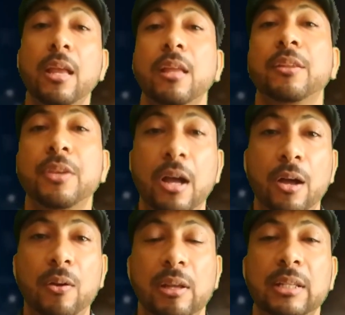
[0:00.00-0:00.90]

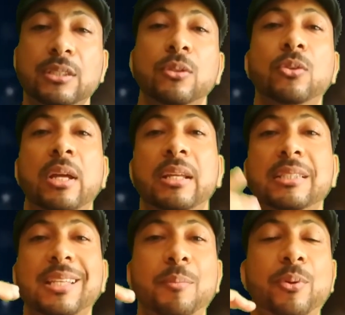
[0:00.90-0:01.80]
Now, let's go to an
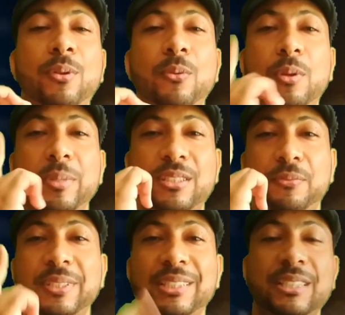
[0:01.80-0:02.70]
example with Mr.
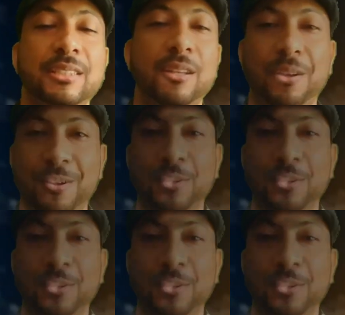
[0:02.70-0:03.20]
Physics on the